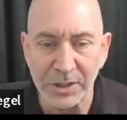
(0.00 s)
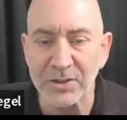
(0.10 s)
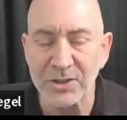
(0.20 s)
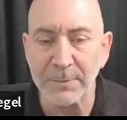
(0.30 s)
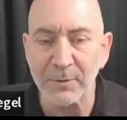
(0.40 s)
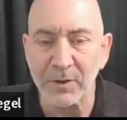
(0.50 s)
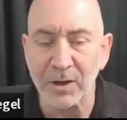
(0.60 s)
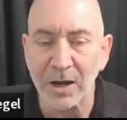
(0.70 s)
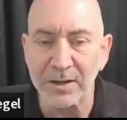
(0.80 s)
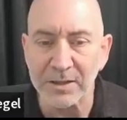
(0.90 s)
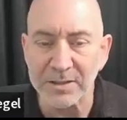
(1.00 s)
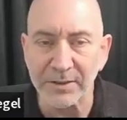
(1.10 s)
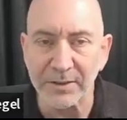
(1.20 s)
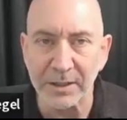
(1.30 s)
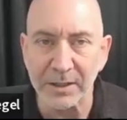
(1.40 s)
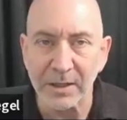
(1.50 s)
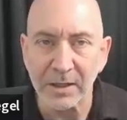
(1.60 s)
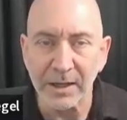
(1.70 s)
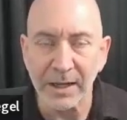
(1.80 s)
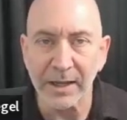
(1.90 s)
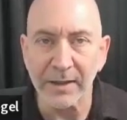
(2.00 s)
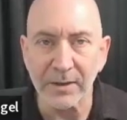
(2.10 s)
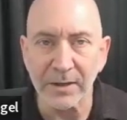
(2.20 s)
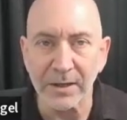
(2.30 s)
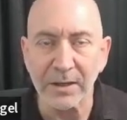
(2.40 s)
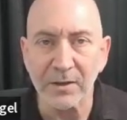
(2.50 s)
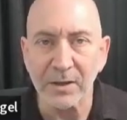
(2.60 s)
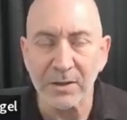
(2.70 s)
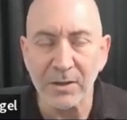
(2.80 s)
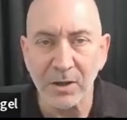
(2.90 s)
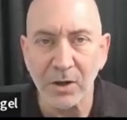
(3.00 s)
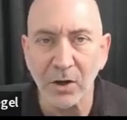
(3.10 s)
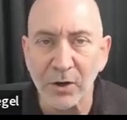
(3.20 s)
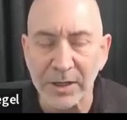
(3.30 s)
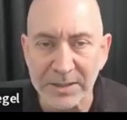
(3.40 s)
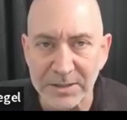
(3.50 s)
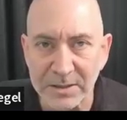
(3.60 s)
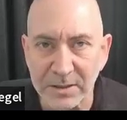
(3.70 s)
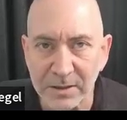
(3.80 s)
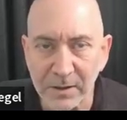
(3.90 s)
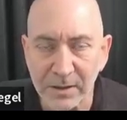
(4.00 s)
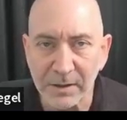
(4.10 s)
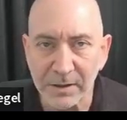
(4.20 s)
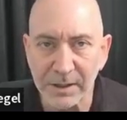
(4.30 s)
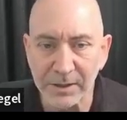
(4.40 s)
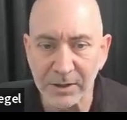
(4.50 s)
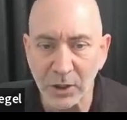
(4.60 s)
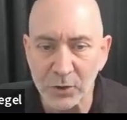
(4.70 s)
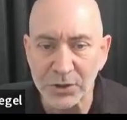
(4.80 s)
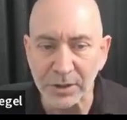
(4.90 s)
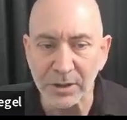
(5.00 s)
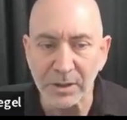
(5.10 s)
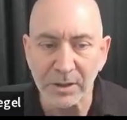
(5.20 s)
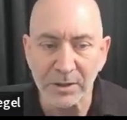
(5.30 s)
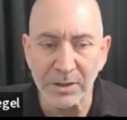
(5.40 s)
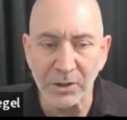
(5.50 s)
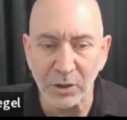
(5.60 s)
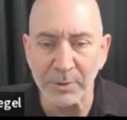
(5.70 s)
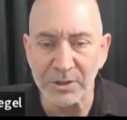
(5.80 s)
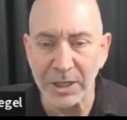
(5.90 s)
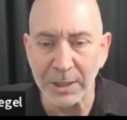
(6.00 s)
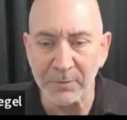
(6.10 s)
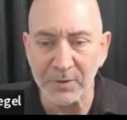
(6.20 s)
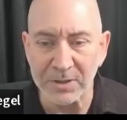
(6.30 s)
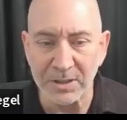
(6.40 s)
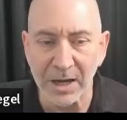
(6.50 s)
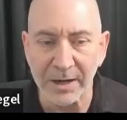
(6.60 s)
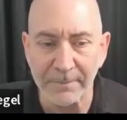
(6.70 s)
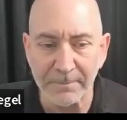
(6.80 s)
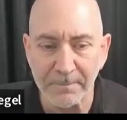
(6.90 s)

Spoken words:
and the shape of the continents and the currents in the ocean determine the shape of this line.